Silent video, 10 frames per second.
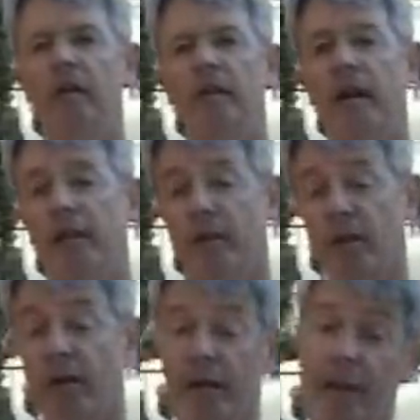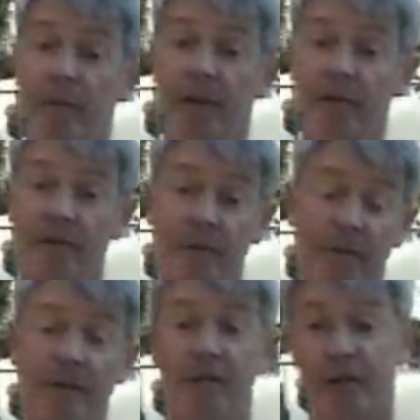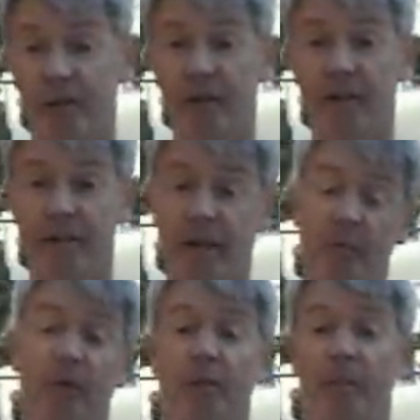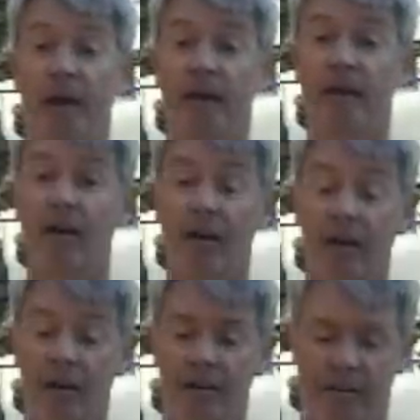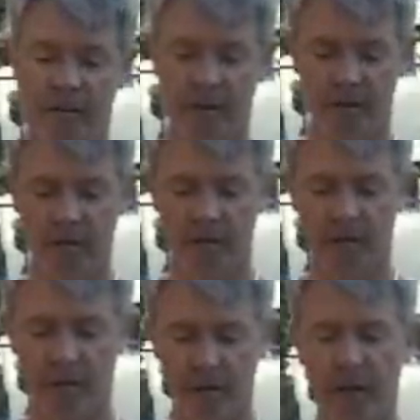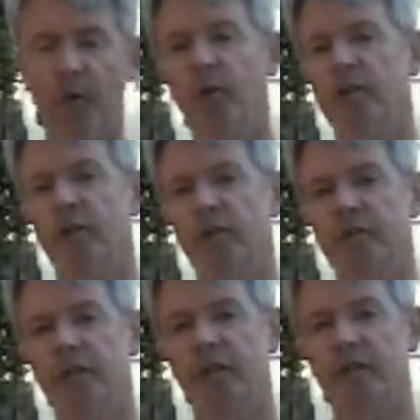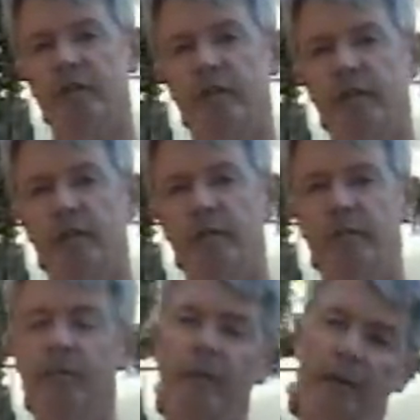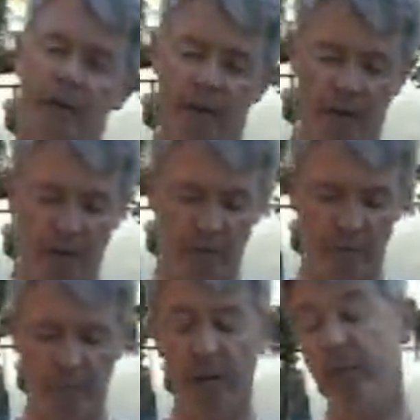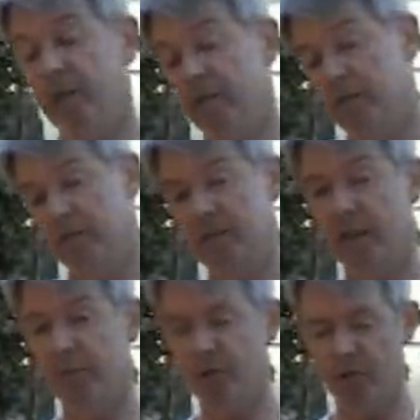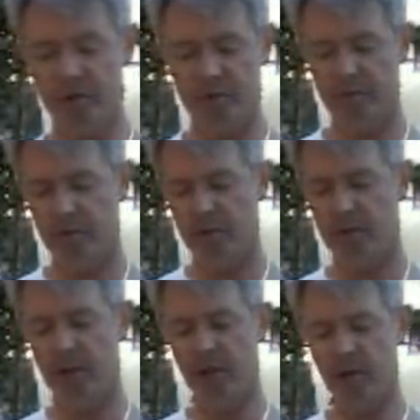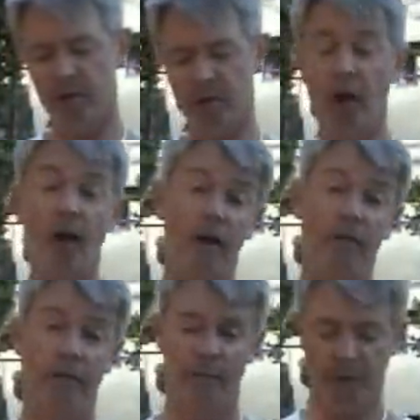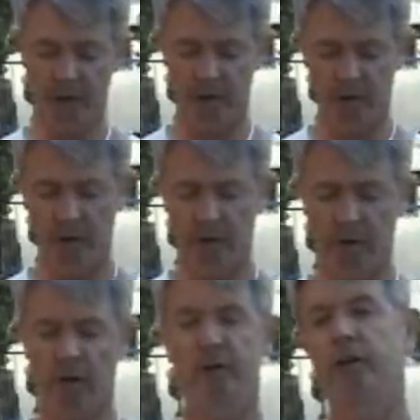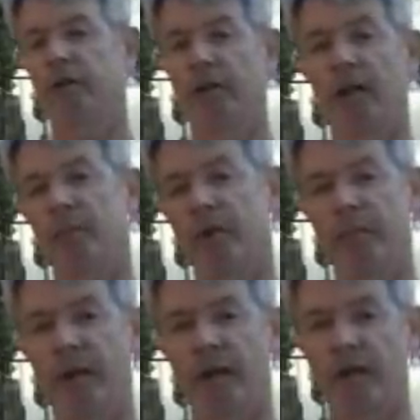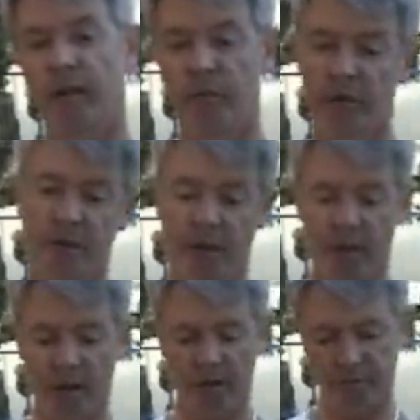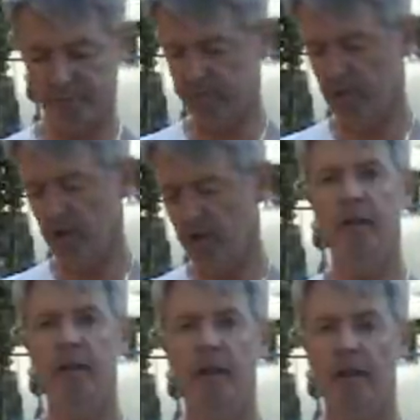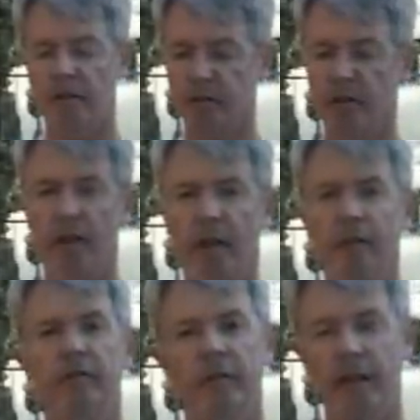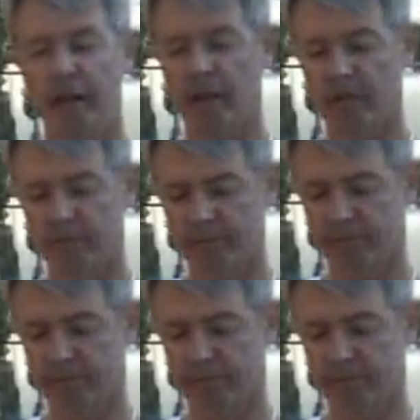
I know how it came off, so I'm going to show you guys how to put it back on and what tools to use to, you know, maybe same tools to get yours off, but I'll show you how to put it back on once you get it off, and I'll show you that right now.